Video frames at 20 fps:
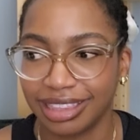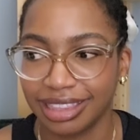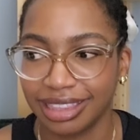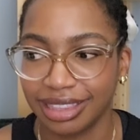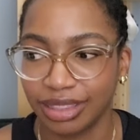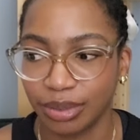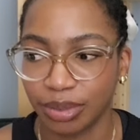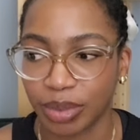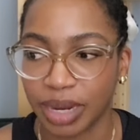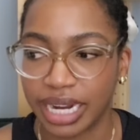
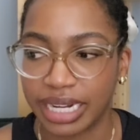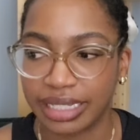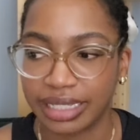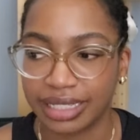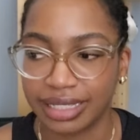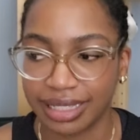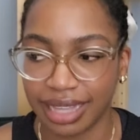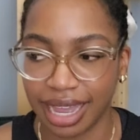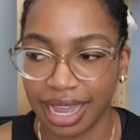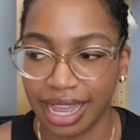the right
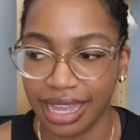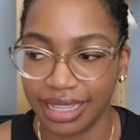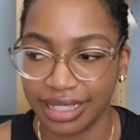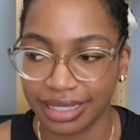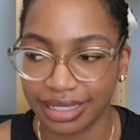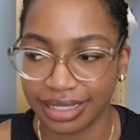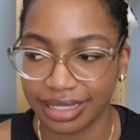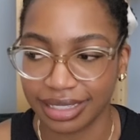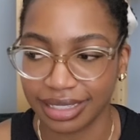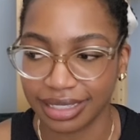
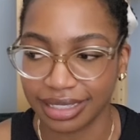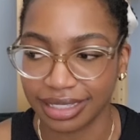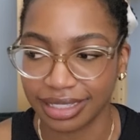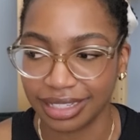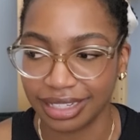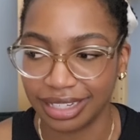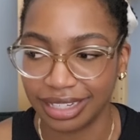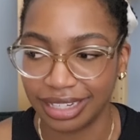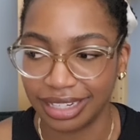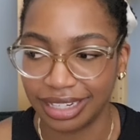size.
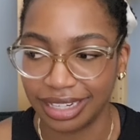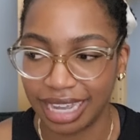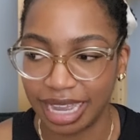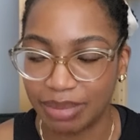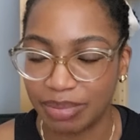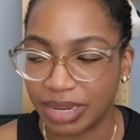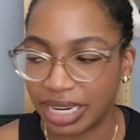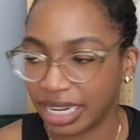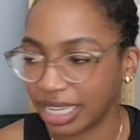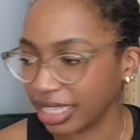I'm
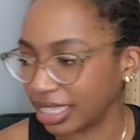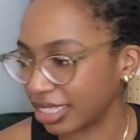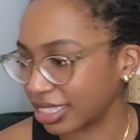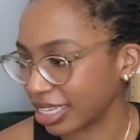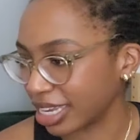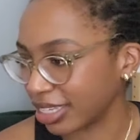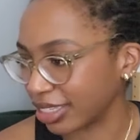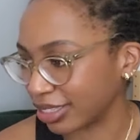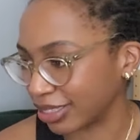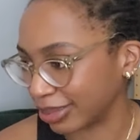knitting in the
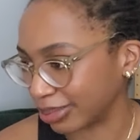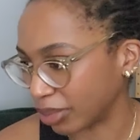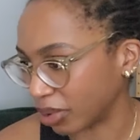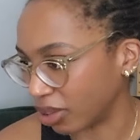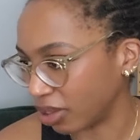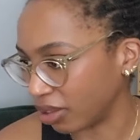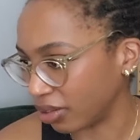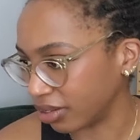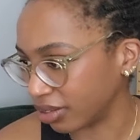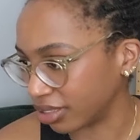size
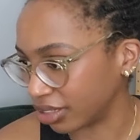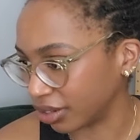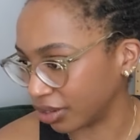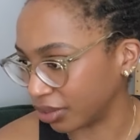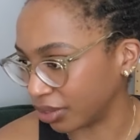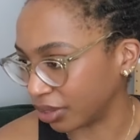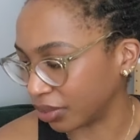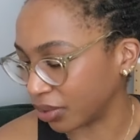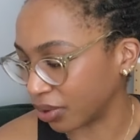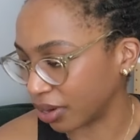small, so
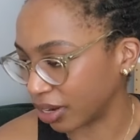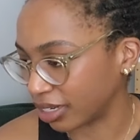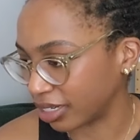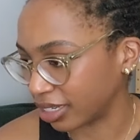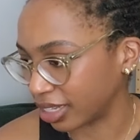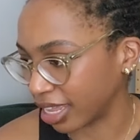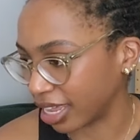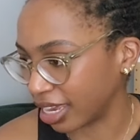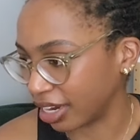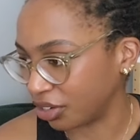according to
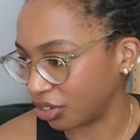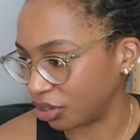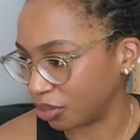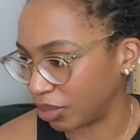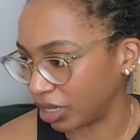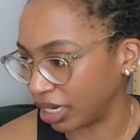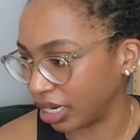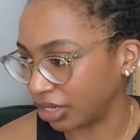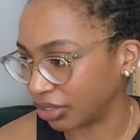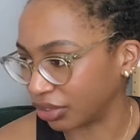that it should be
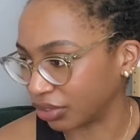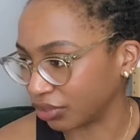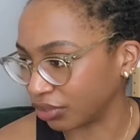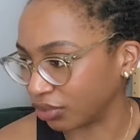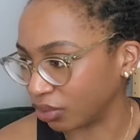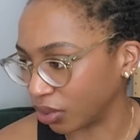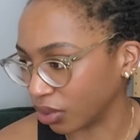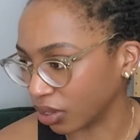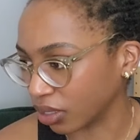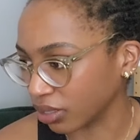
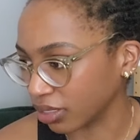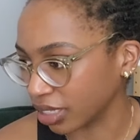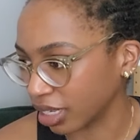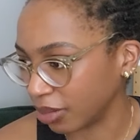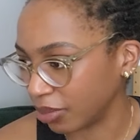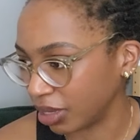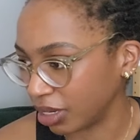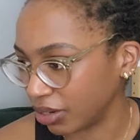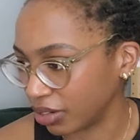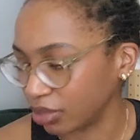104
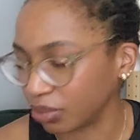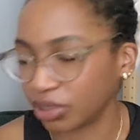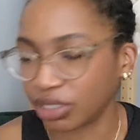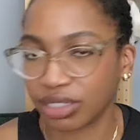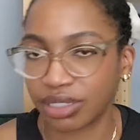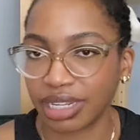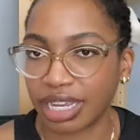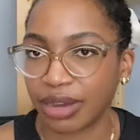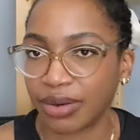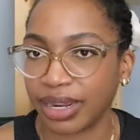centimeters, which is
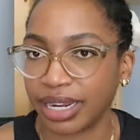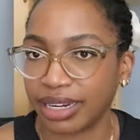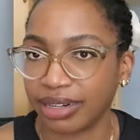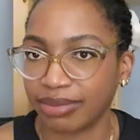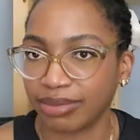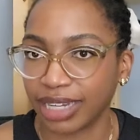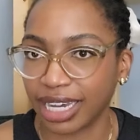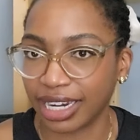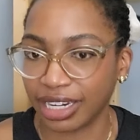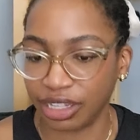how I
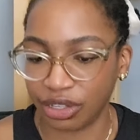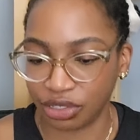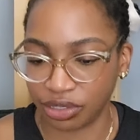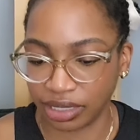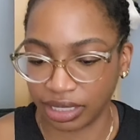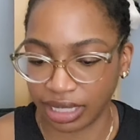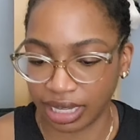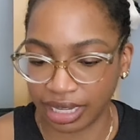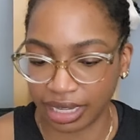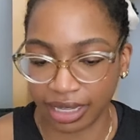kind of usually
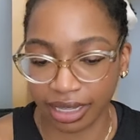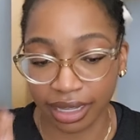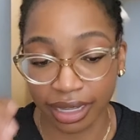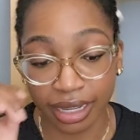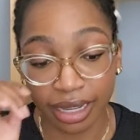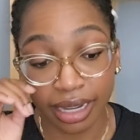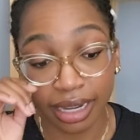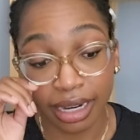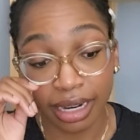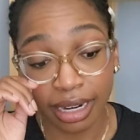like
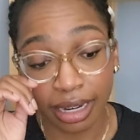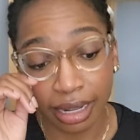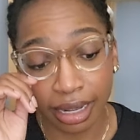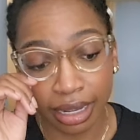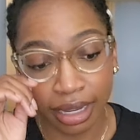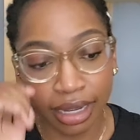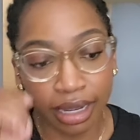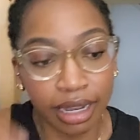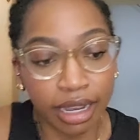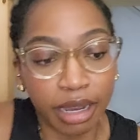
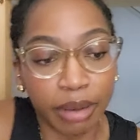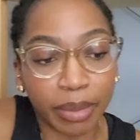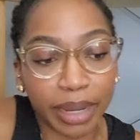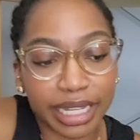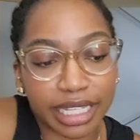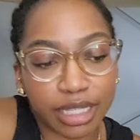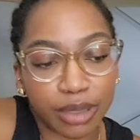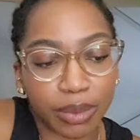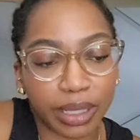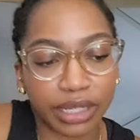my
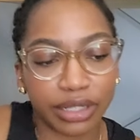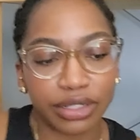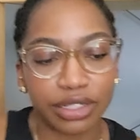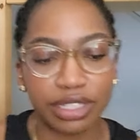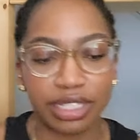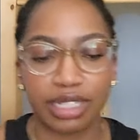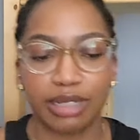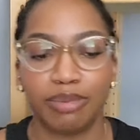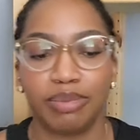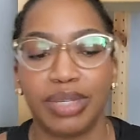
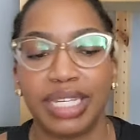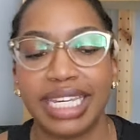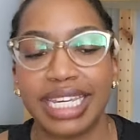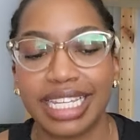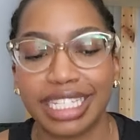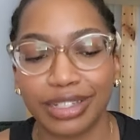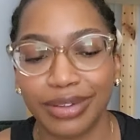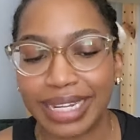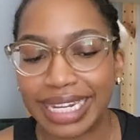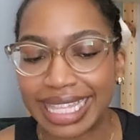sweaters to be,
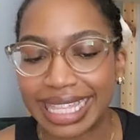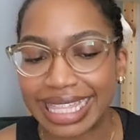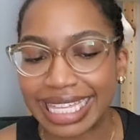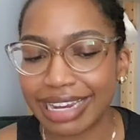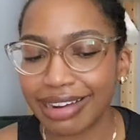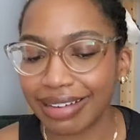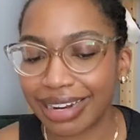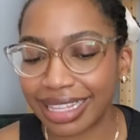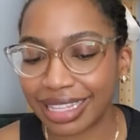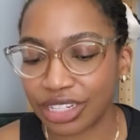so in
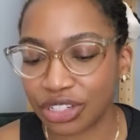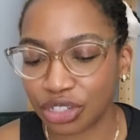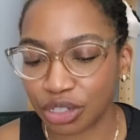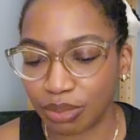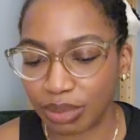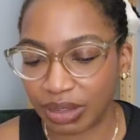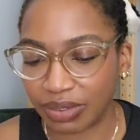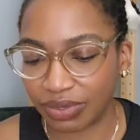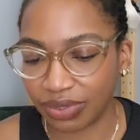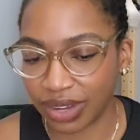theory this should
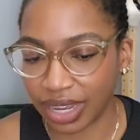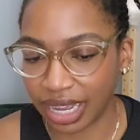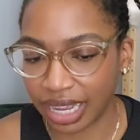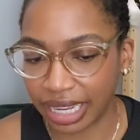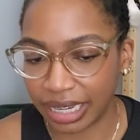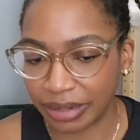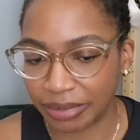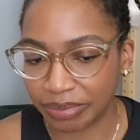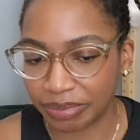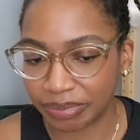be
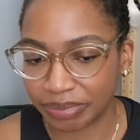fine.